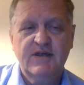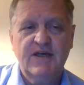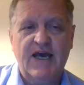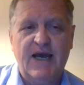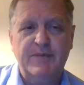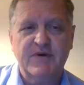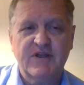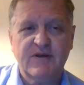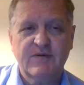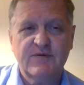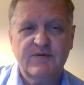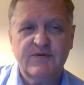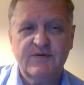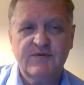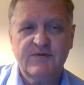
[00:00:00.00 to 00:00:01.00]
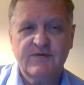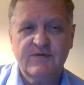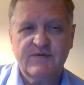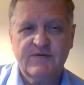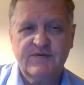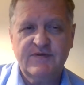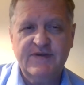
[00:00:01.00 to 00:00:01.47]
I'm going to
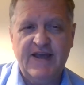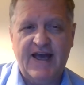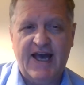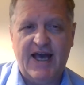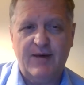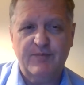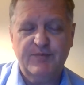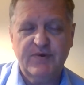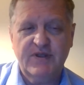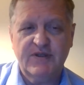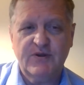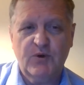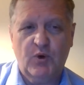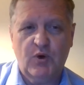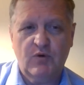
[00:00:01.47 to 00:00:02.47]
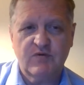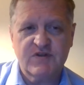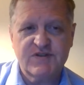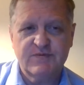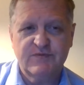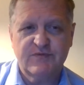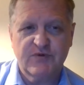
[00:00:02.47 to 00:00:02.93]
stop and go over
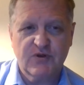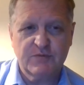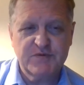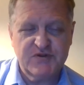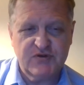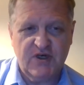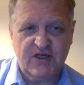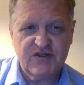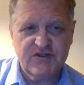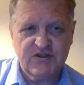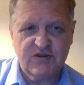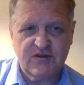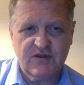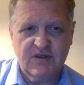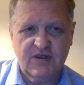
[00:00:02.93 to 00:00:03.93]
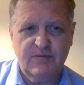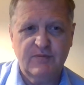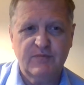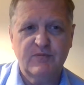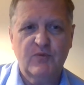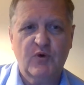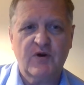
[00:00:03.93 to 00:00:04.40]
some verb structure
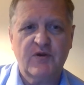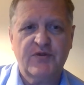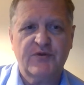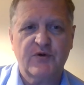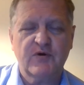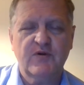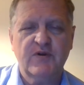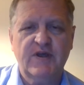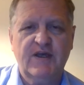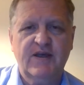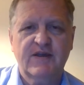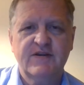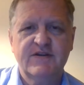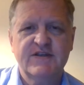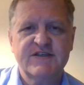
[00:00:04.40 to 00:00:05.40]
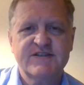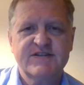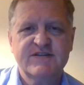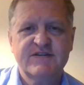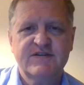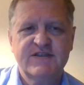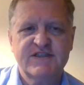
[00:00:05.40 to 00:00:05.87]
more thoroughly in this
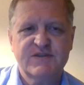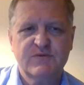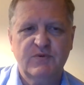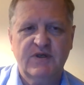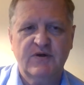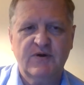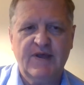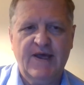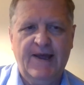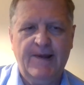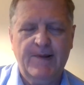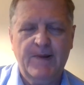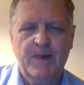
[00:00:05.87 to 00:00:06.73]
one, okay?